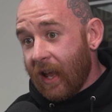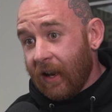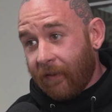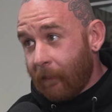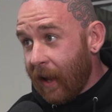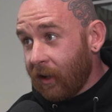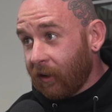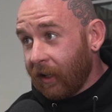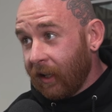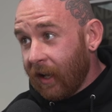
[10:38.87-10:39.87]
and if I'm
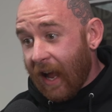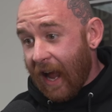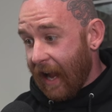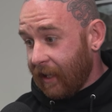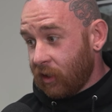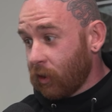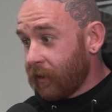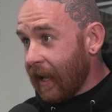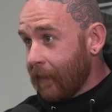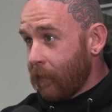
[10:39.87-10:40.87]
angry, I can show
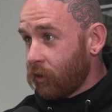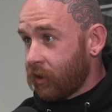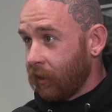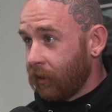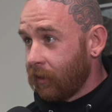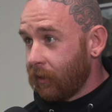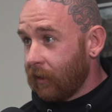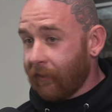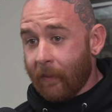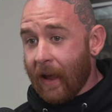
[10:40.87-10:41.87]
that emotion.
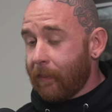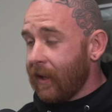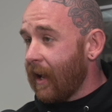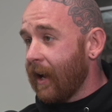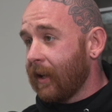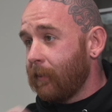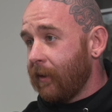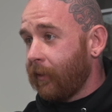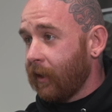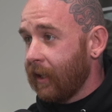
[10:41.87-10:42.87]
And if I'm happy, I can be
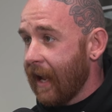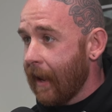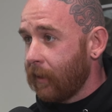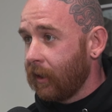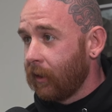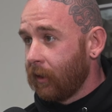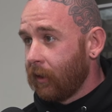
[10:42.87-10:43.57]
fucking happy.